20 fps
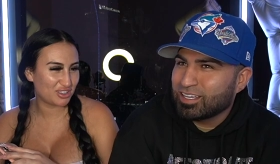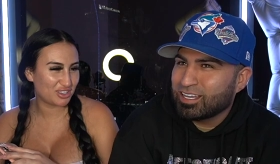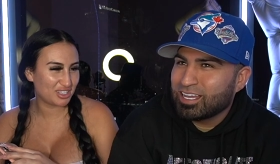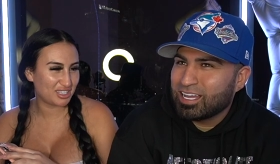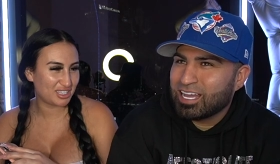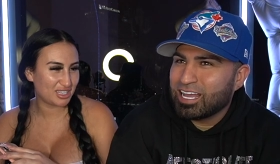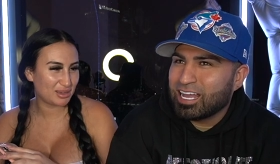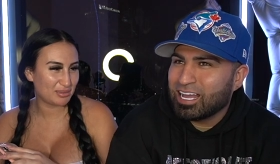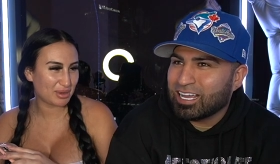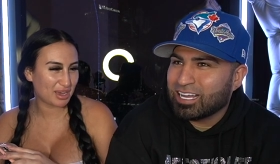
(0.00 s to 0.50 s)

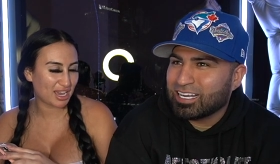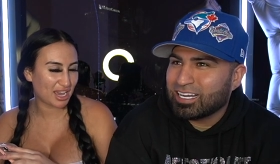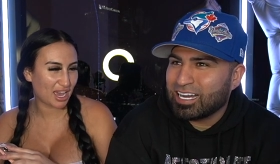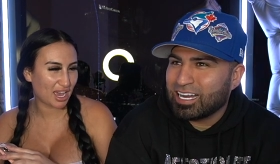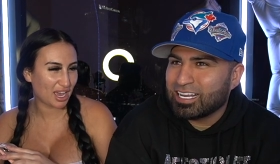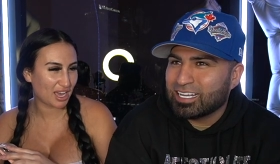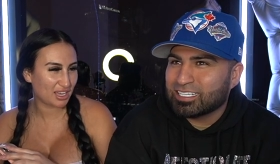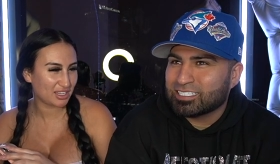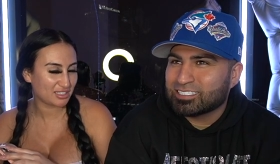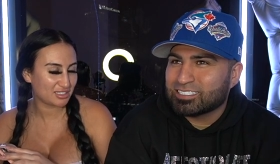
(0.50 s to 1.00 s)
Speaker 1: licking How my
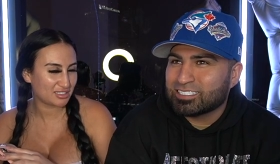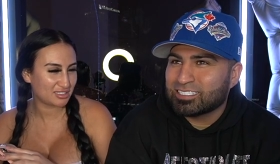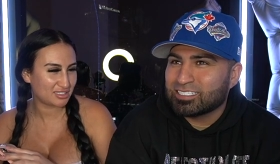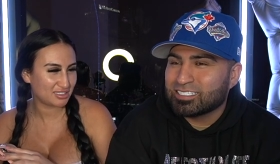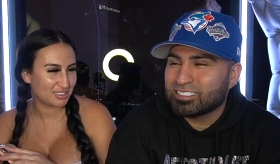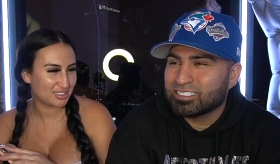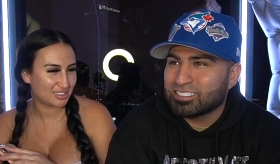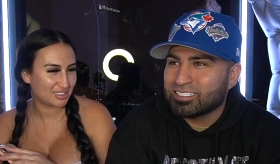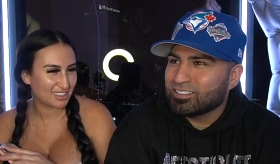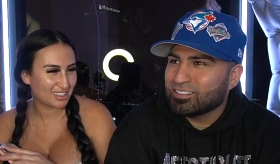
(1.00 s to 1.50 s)

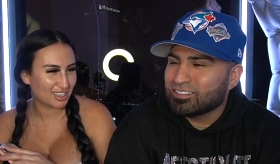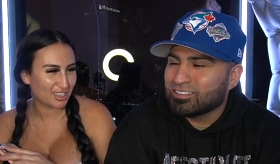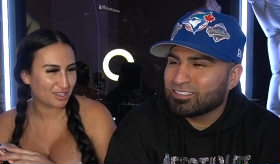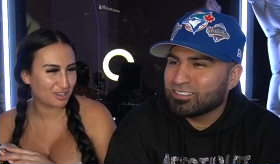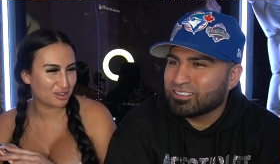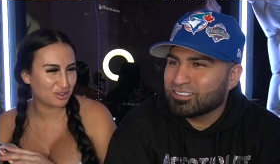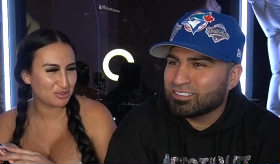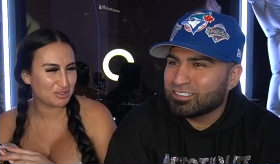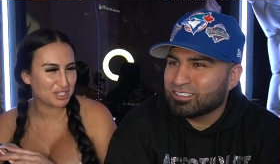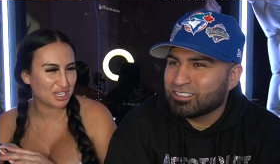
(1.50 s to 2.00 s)
hand?
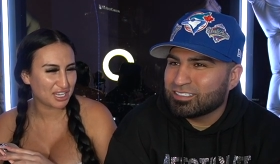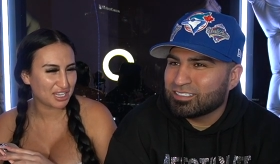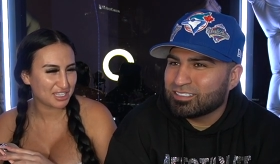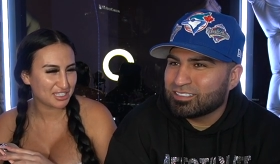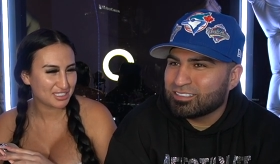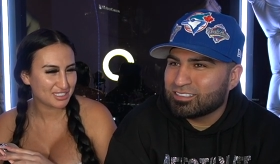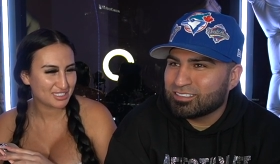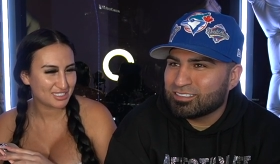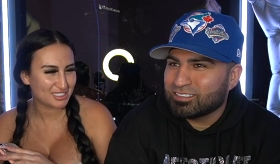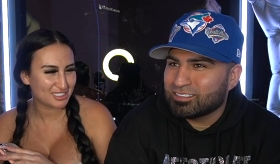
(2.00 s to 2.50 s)
like no
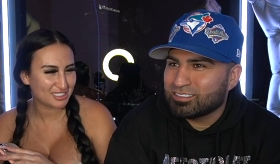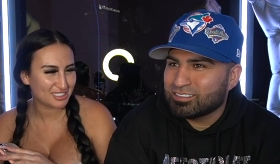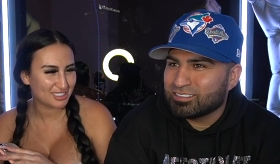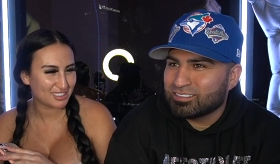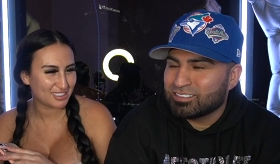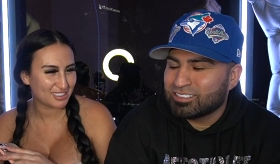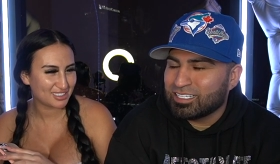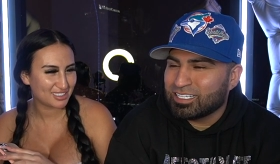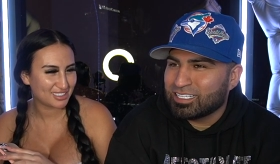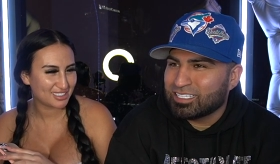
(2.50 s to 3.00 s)
taste?
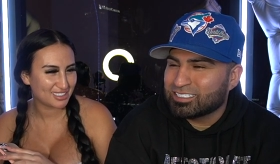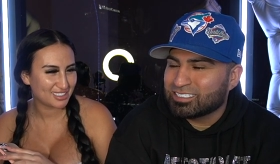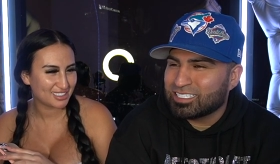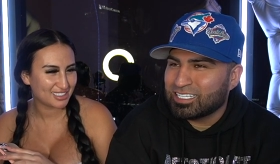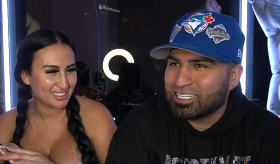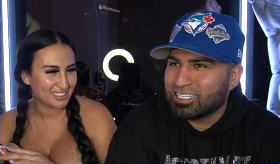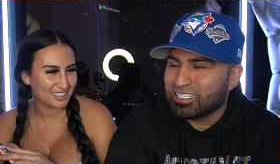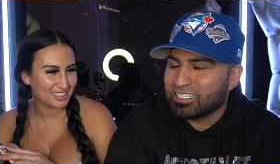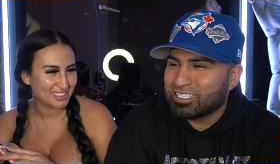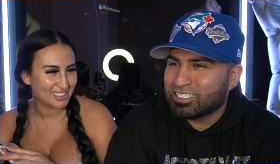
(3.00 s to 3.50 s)
Speaker 2: It's
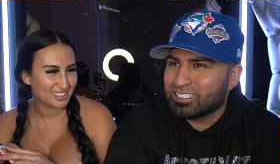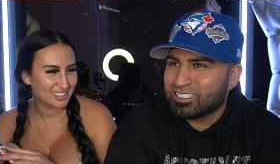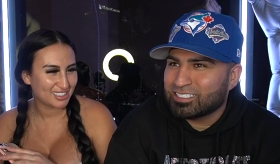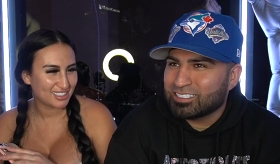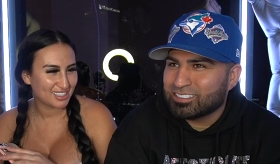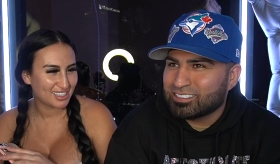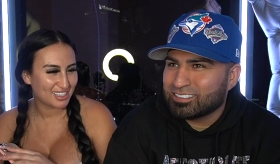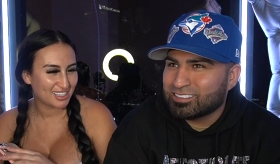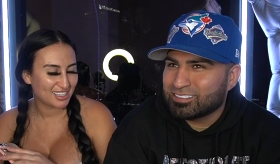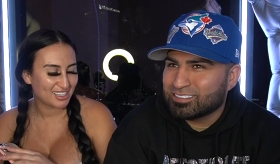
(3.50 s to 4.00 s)
like,
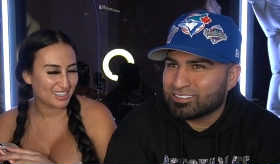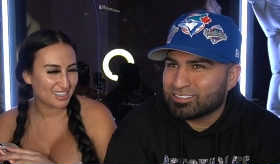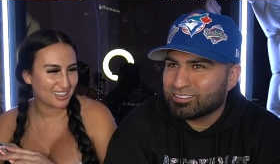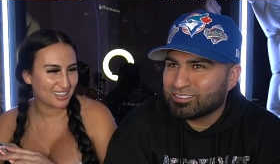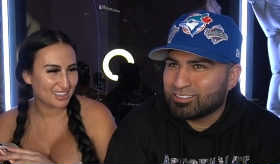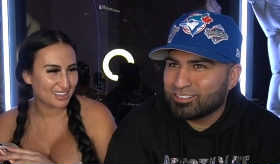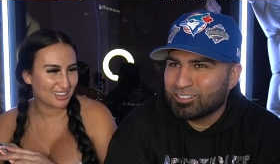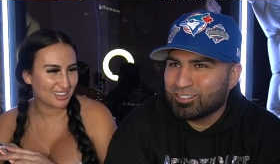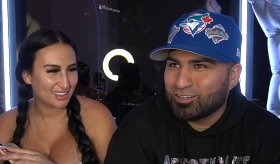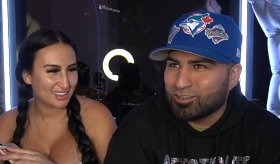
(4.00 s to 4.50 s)

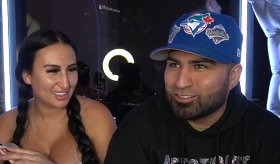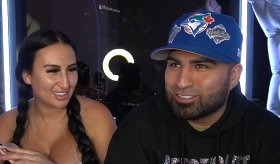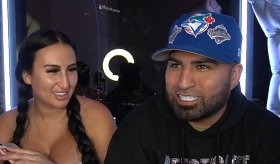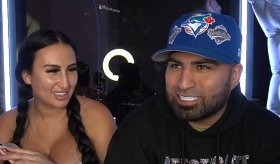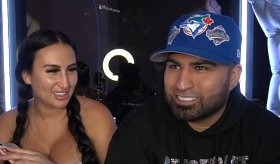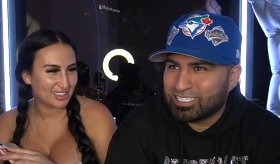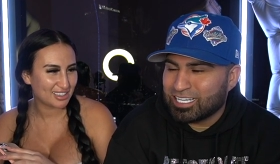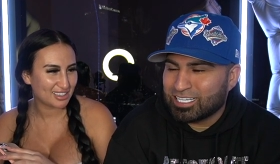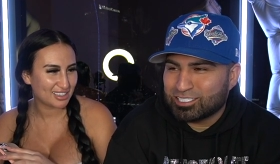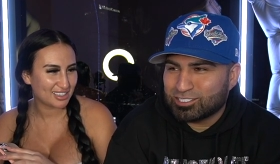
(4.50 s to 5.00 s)
you don't
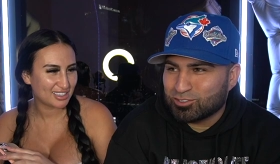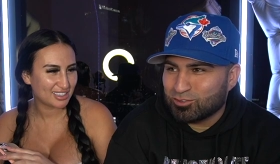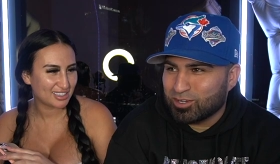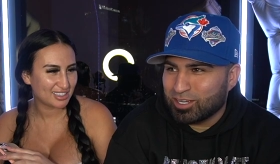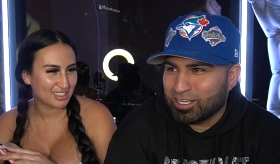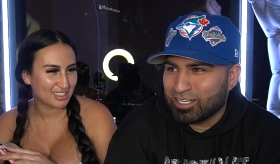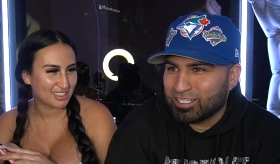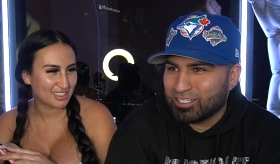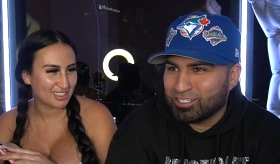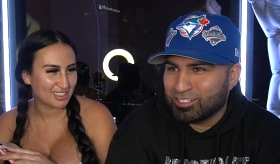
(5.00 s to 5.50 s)
taste like
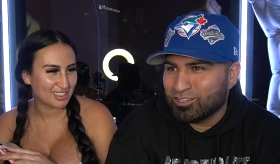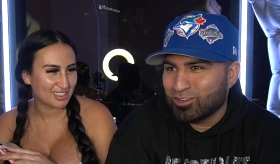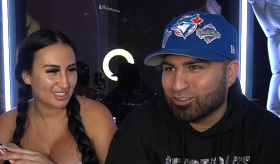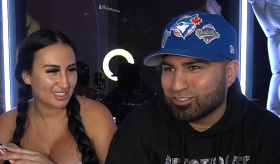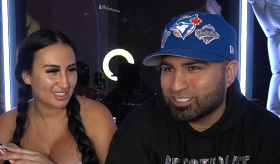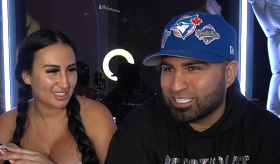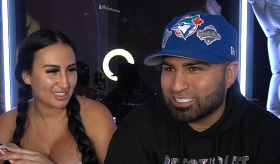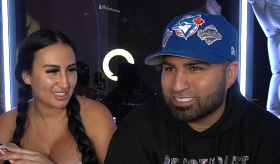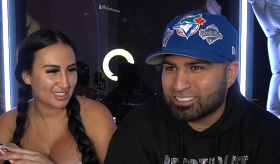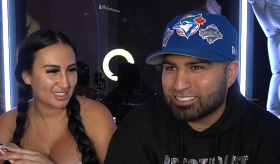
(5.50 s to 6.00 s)
sweat. You
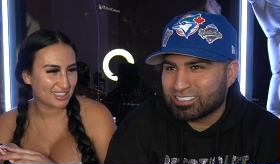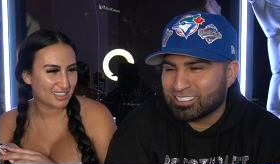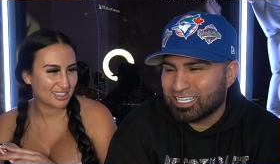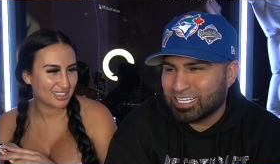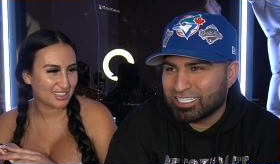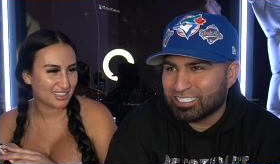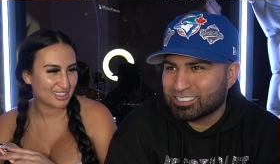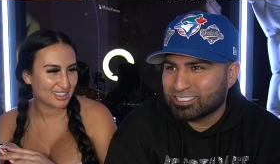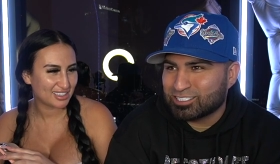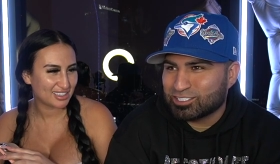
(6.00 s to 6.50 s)
don't taste
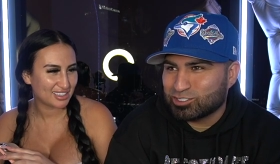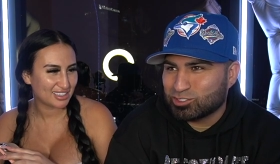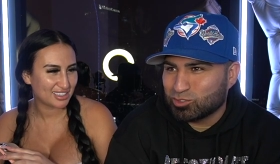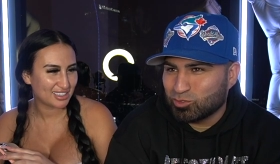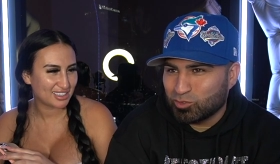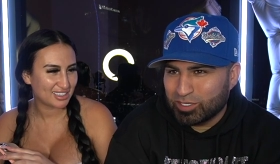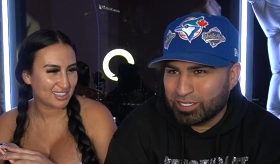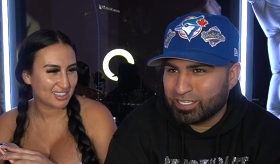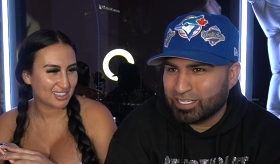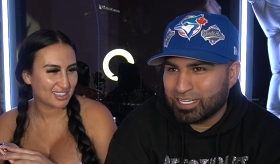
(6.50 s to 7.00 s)
like
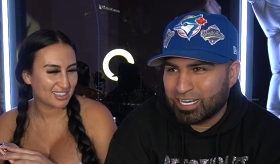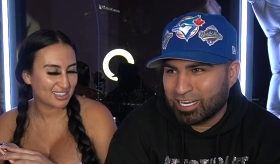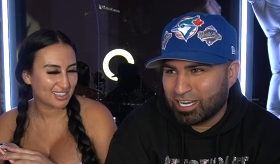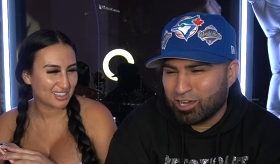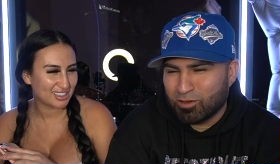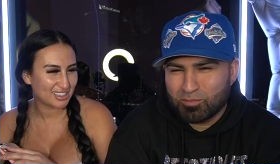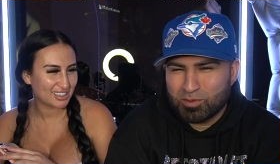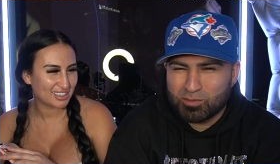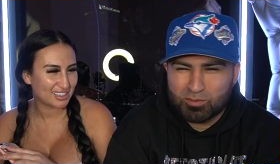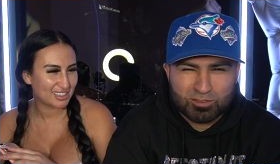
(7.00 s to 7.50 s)
sweet, like
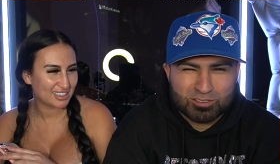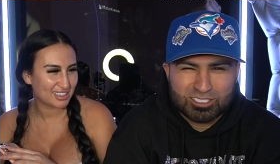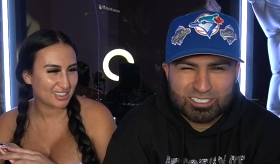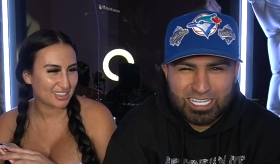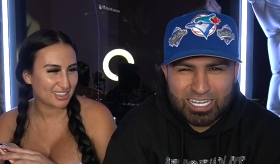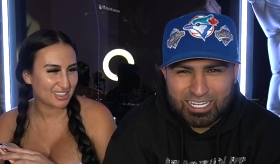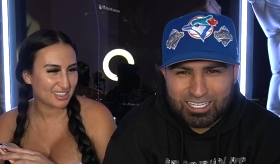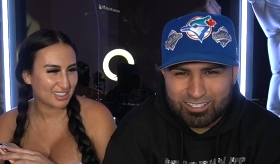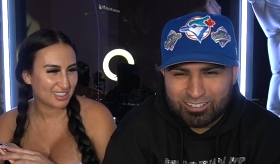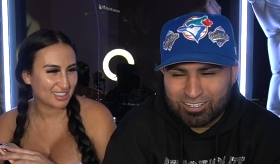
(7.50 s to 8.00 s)
how people
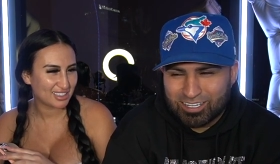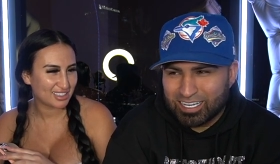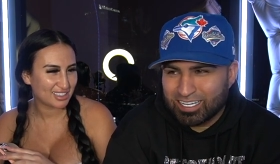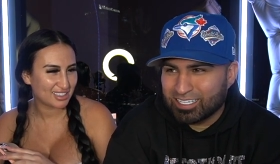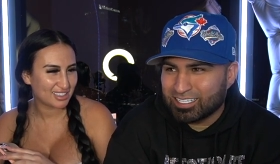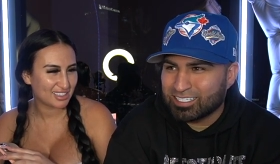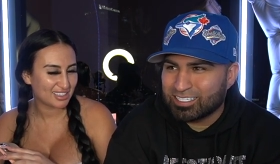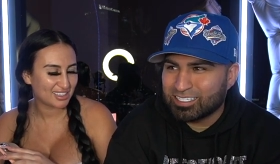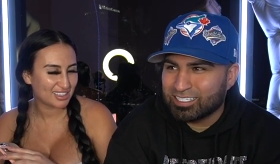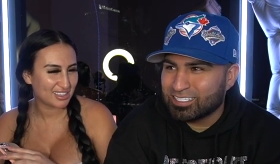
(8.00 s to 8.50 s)
say, you know,
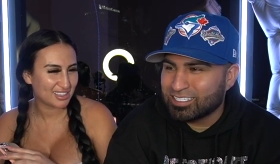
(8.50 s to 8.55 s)
like,